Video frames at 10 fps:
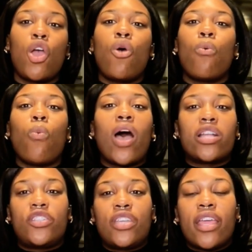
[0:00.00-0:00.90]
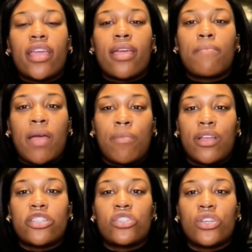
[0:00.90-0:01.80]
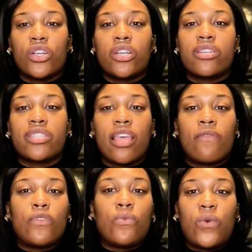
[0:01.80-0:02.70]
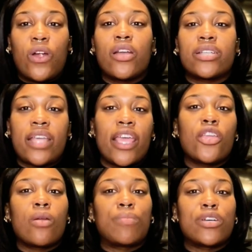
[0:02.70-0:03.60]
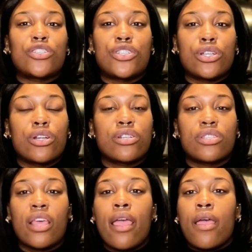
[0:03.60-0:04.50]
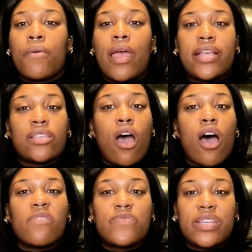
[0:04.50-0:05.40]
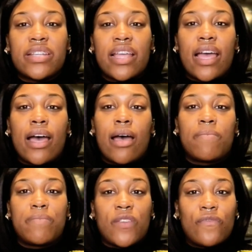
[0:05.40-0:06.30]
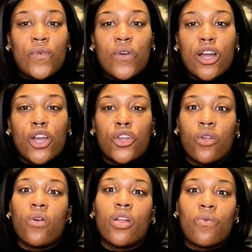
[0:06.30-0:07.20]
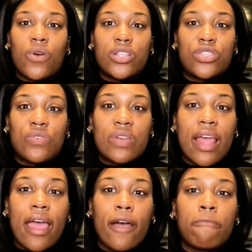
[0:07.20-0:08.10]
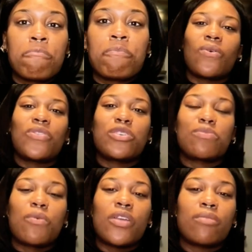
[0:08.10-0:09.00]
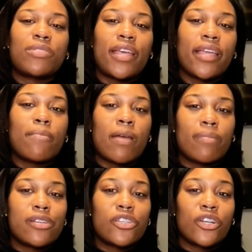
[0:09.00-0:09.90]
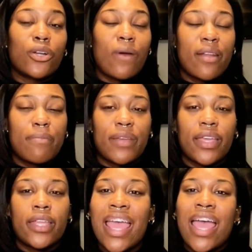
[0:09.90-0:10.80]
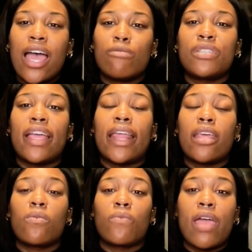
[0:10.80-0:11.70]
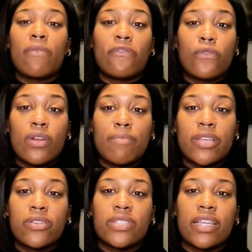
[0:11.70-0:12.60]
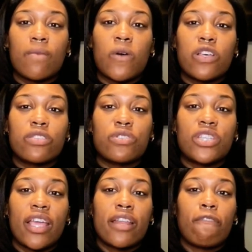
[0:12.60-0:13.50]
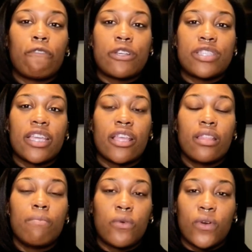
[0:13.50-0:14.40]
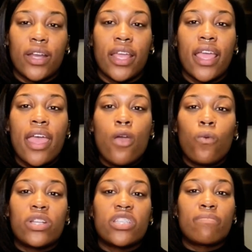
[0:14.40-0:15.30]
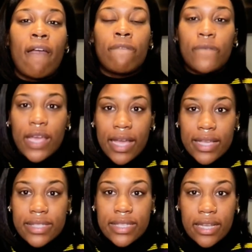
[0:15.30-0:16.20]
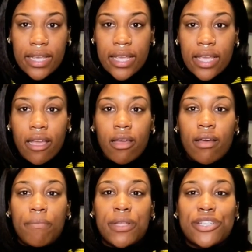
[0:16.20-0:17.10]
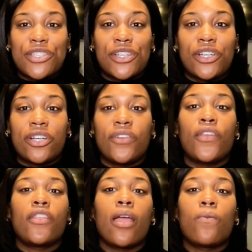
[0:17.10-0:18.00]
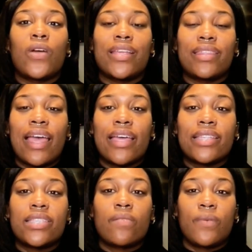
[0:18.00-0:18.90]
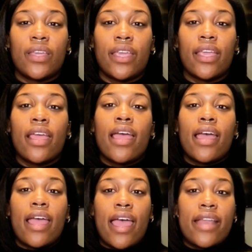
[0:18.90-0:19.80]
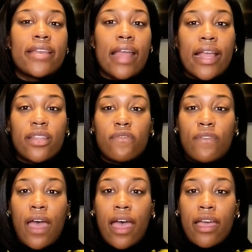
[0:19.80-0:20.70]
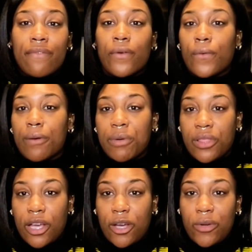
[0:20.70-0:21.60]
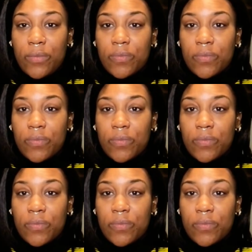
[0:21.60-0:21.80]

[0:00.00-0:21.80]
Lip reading: watching my blood sugars. If you weren't taking your blood sugars as often before, you're going to want to now. So at this point, I'm checking my blood sugar quite a bit. I'm checking it right before meals, and I'm also checking it first thing in the morning, which is my fasting blood sugar. They're wanting that to be at 95 or below.